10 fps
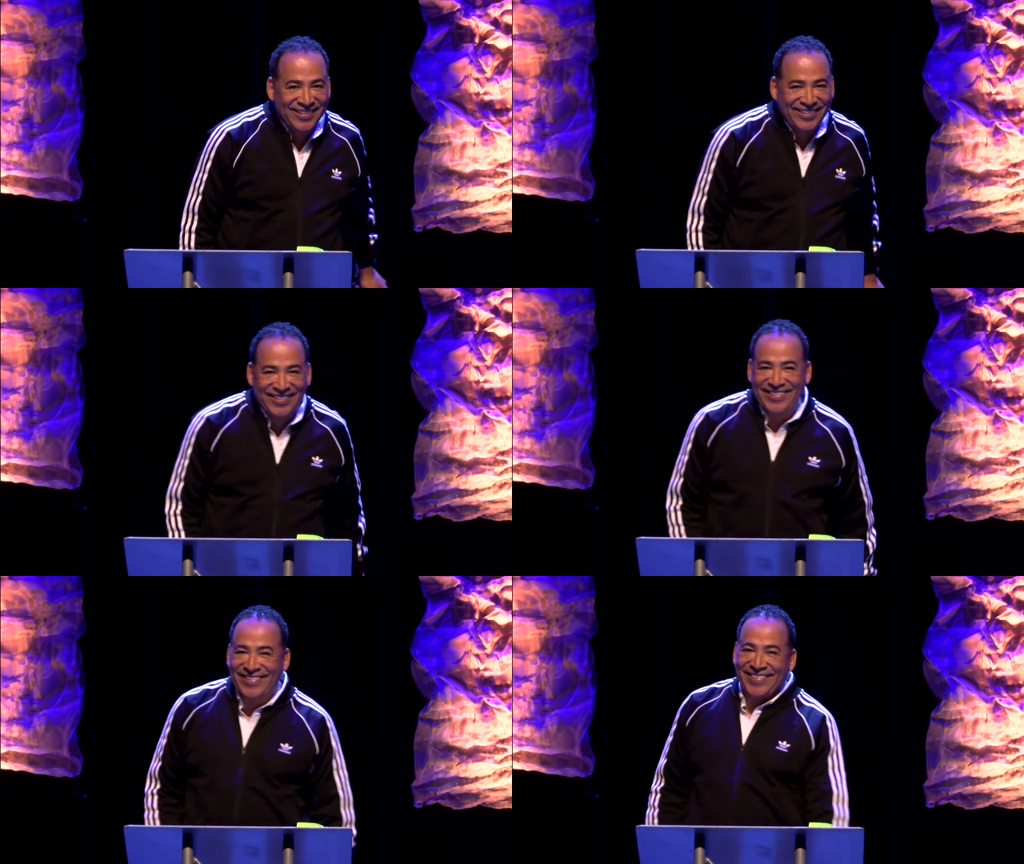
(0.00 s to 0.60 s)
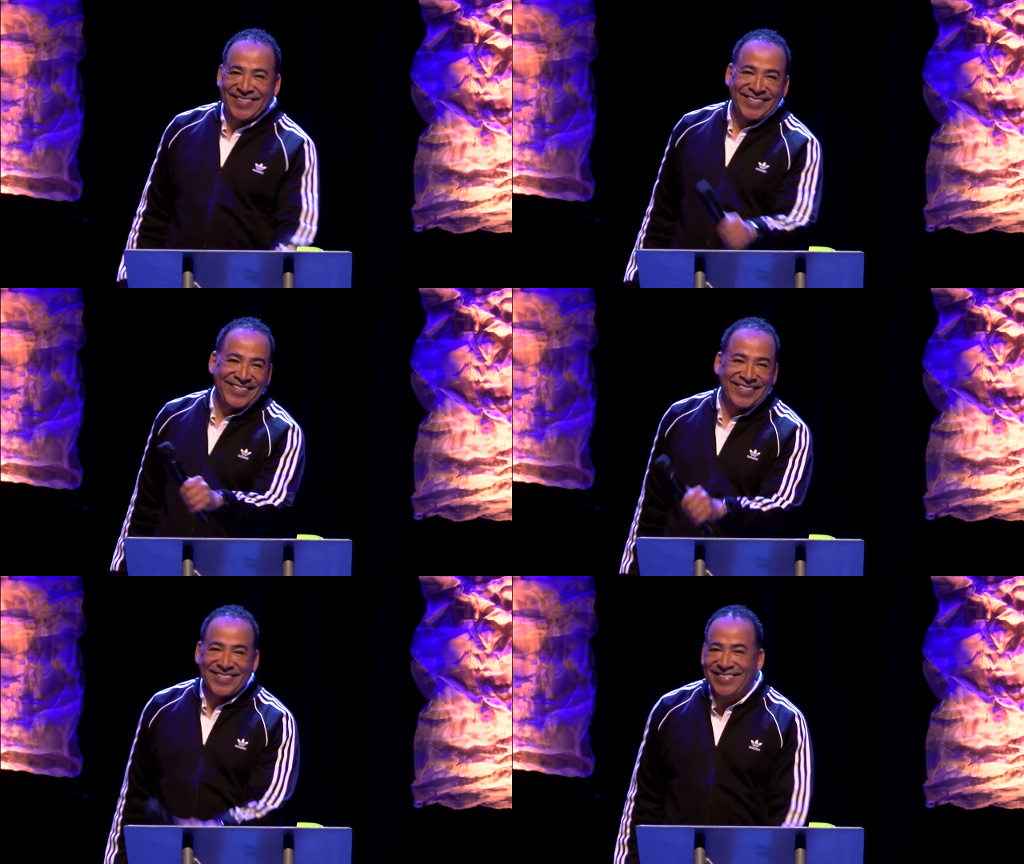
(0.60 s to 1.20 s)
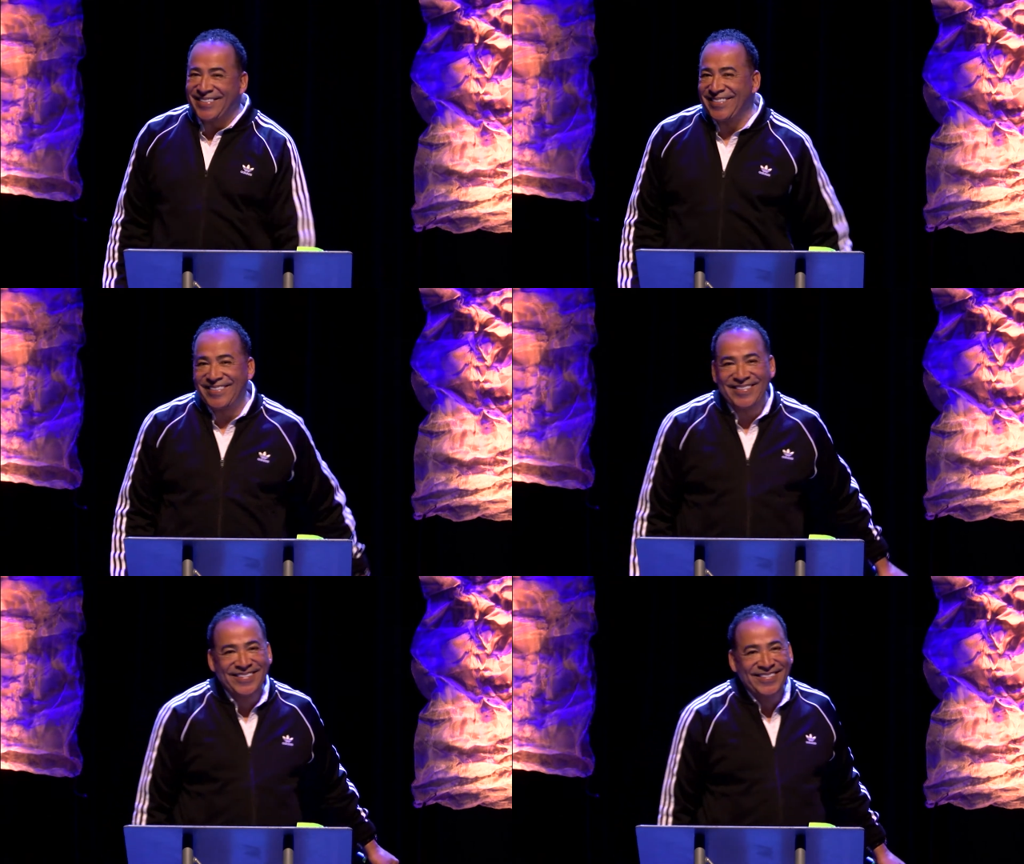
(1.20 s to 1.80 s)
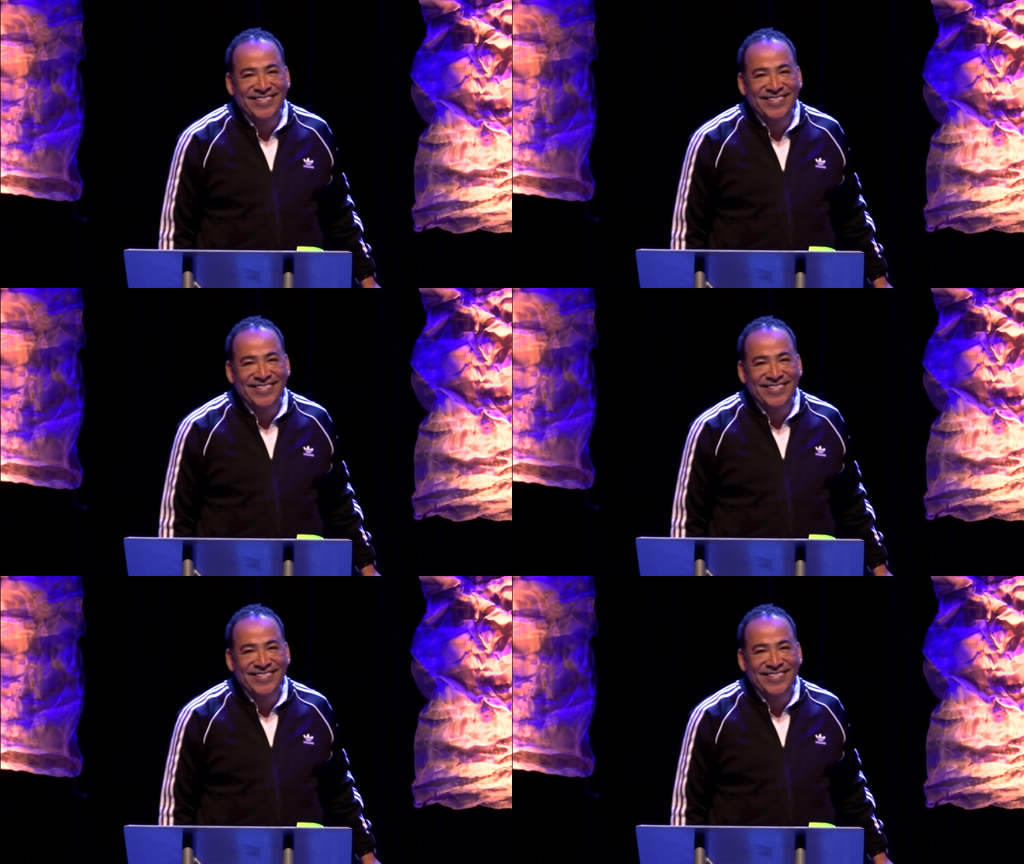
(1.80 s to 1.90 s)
[no speech]